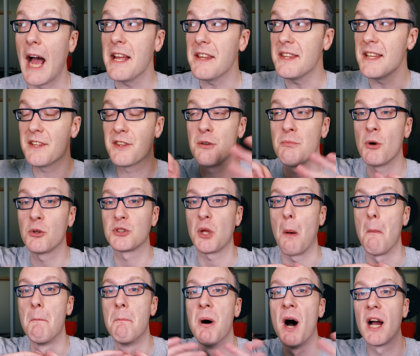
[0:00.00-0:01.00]
I think the most
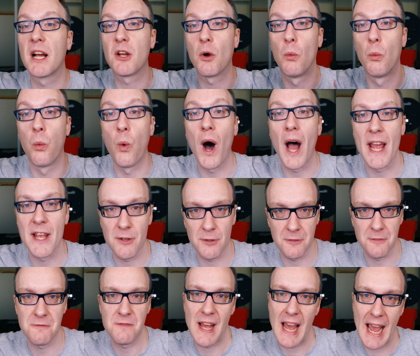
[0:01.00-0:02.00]
buck
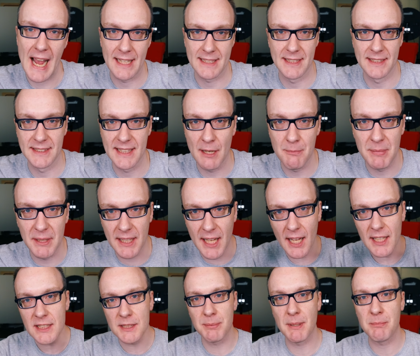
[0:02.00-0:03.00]
wild fact is that
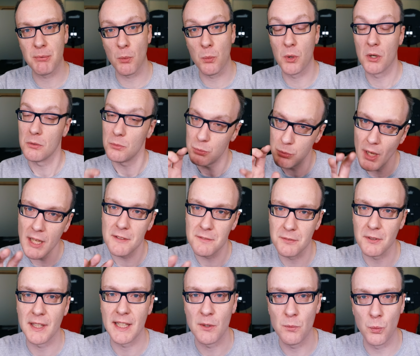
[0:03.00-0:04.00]
because people were
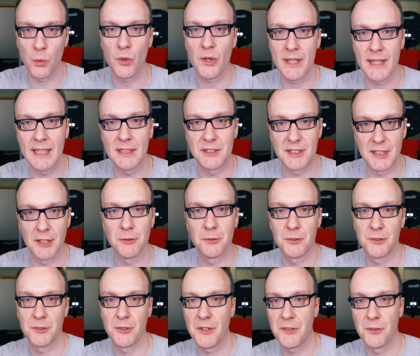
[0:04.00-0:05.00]
rightfully worried that
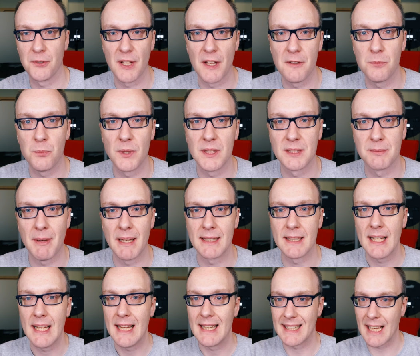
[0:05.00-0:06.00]
children or other loved ones might
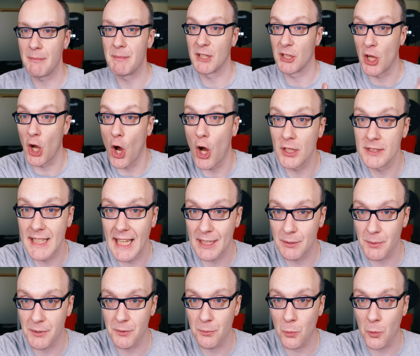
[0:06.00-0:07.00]
come in
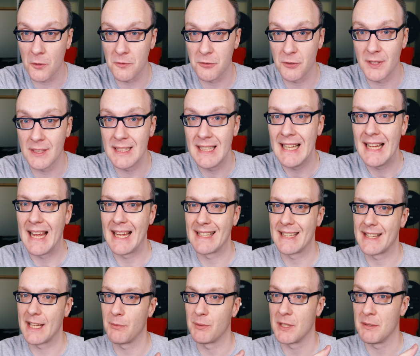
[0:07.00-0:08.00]
contact with the warfarin and
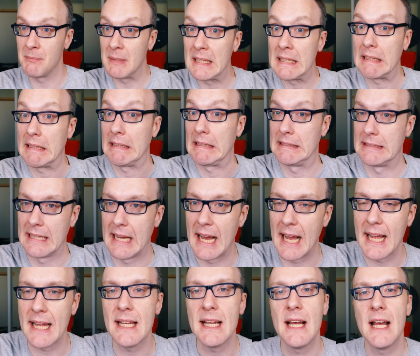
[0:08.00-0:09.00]
that they would immediately
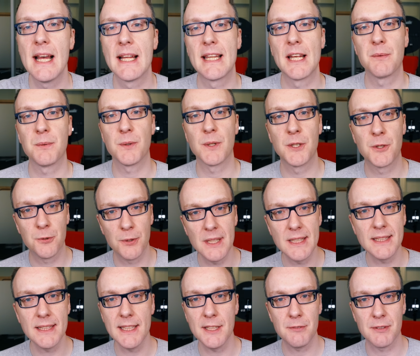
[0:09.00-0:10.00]
die, they were
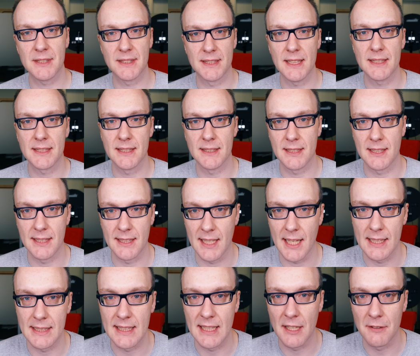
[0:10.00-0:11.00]
increasingly resistant to the
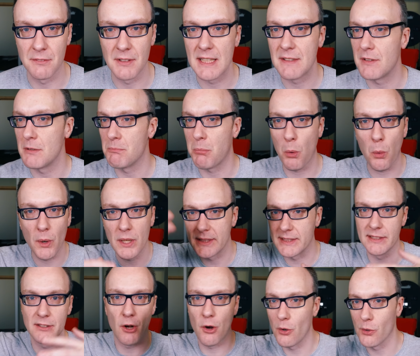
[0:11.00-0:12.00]
idea of leaving
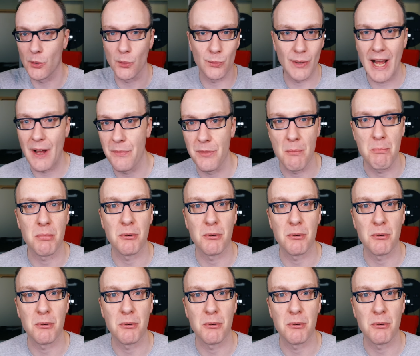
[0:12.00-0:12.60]
poison all around the